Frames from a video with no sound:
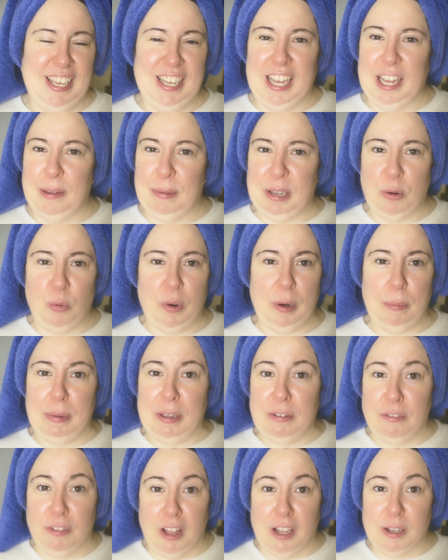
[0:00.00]
I mean, it wouldn't
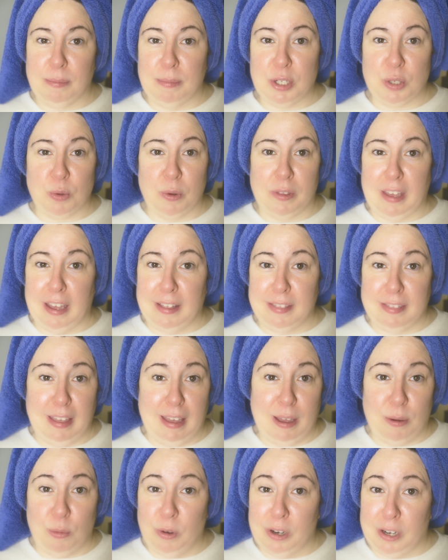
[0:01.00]
be Vlogmas without
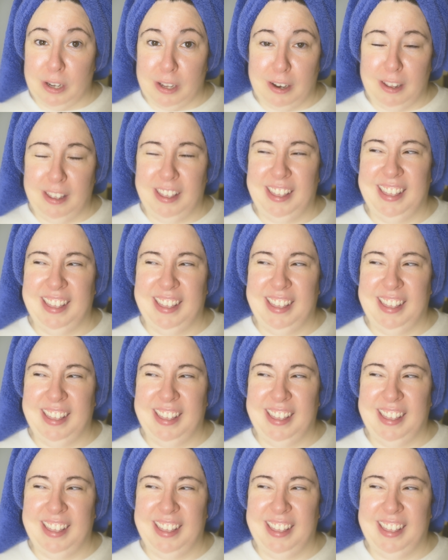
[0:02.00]
that, would it?